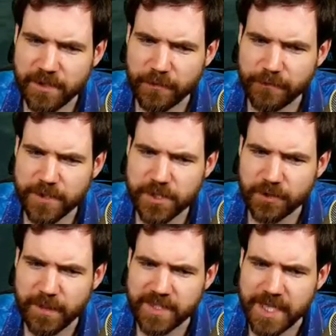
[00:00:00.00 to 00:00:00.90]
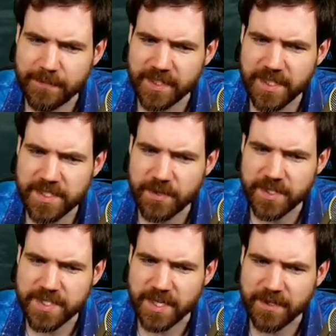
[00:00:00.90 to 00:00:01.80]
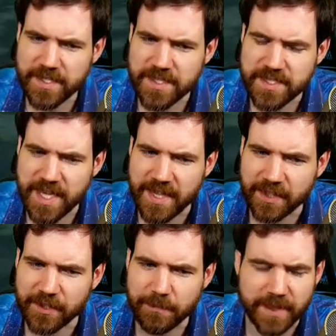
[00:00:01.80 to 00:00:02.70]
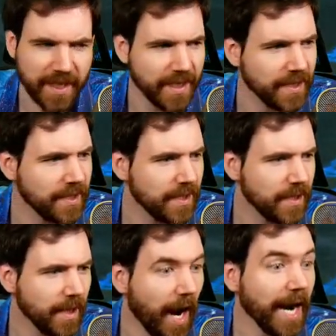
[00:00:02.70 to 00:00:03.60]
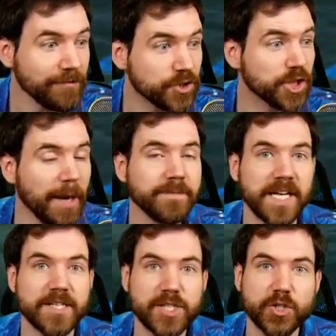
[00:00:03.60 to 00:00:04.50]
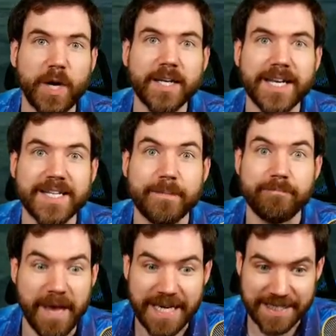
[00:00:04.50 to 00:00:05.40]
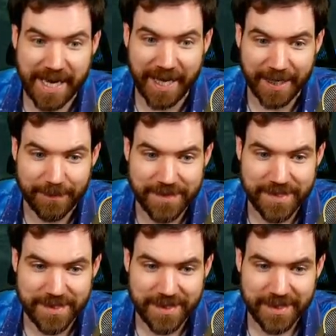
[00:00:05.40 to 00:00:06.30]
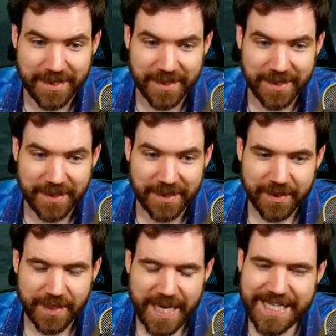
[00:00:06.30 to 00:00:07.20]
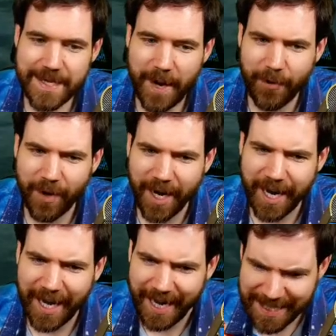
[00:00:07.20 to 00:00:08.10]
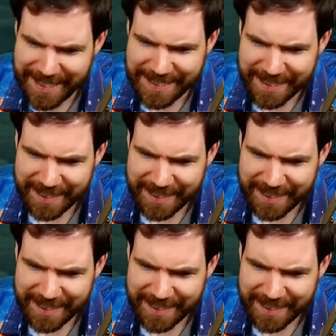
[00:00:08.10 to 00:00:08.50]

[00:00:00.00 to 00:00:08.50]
your first stream attempting this, you consider this and said that couldn't be it. I've jumped and struck it many times. It's about height?